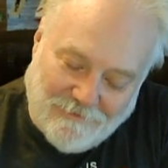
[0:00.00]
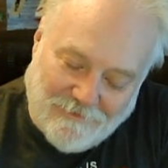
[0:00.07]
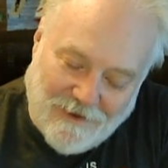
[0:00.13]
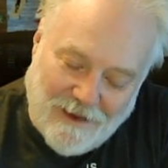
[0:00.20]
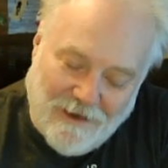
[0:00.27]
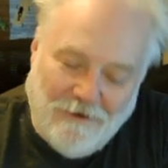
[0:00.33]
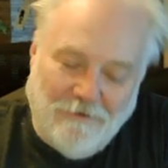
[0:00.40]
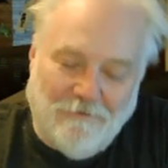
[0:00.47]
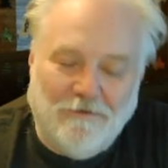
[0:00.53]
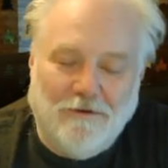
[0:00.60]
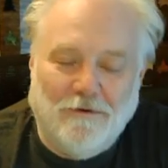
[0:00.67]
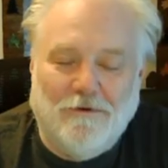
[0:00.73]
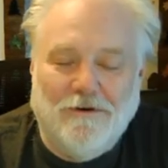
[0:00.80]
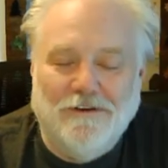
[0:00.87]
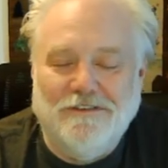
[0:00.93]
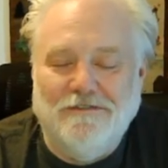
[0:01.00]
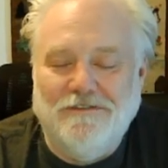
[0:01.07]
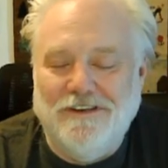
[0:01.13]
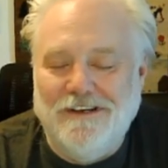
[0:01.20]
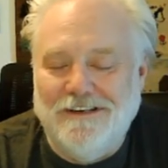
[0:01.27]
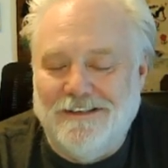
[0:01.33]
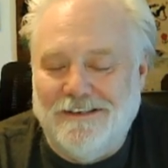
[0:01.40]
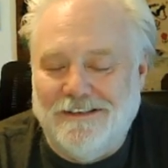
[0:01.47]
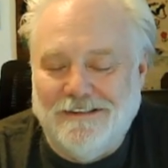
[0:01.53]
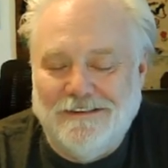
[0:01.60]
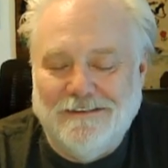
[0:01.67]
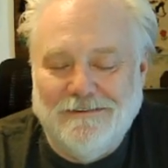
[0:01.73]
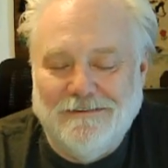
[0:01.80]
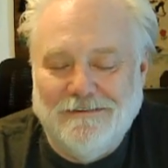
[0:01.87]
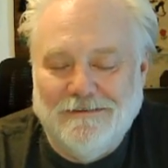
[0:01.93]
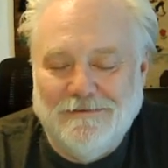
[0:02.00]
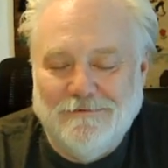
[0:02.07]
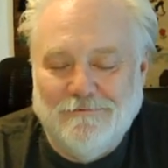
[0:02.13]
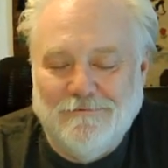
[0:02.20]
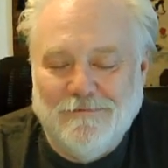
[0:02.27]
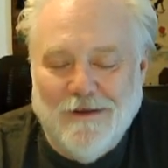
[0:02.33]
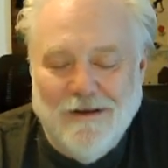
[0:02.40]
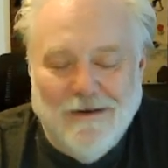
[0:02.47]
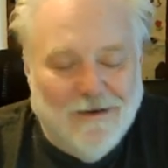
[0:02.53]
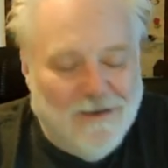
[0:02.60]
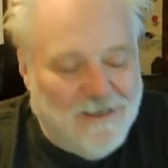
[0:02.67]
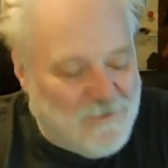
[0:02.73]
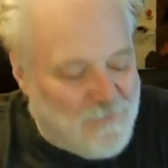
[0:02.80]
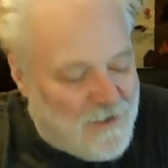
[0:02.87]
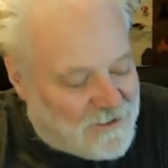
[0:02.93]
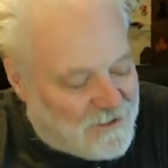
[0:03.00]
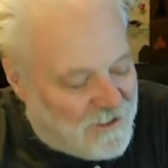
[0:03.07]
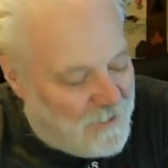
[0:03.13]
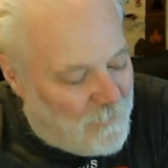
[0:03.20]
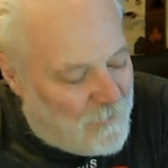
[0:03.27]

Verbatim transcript: thank you for the words of Jesus, especially